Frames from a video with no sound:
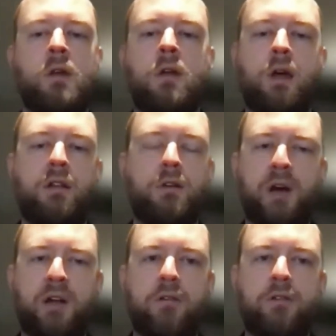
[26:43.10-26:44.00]
And you
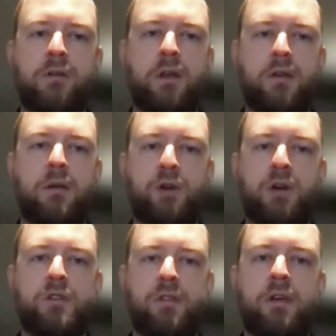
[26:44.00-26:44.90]
might also take the
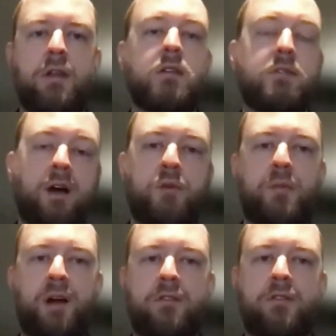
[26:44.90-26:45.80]
approach that it's
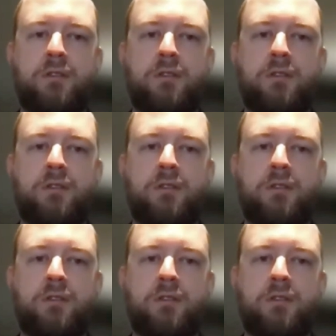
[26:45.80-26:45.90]
compromised